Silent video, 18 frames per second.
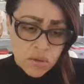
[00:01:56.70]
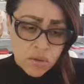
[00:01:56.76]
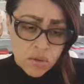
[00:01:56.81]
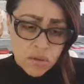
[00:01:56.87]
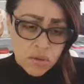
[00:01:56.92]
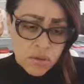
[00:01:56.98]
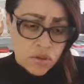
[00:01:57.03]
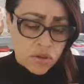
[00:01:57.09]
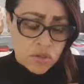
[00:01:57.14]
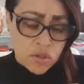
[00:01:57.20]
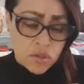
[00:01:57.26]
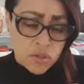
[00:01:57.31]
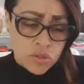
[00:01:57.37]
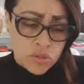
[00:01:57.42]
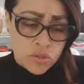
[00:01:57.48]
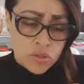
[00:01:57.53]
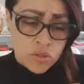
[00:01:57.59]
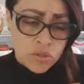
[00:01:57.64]
the
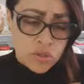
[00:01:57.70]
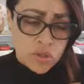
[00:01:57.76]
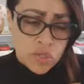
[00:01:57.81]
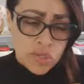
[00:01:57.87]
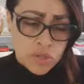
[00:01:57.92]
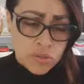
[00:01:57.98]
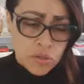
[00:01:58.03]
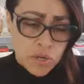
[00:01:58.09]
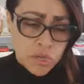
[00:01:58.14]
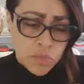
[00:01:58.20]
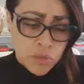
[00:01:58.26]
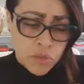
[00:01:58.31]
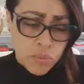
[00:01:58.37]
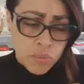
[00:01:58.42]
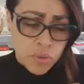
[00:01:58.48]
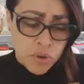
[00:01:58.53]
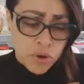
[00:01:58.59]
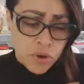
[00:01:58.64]
Sex
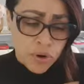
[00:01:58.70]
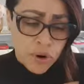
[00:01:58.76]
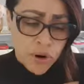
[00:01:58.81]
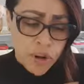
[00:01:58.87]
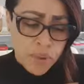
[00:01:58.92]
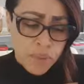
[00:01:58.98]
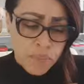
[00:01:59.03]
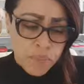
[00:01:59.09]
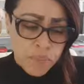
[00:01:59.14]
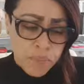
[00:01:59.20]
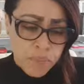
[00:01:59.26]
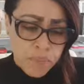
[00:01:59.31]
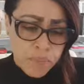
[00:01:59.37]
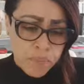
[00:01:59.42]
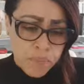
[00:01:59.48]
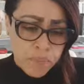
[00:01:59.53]
Mastery Program,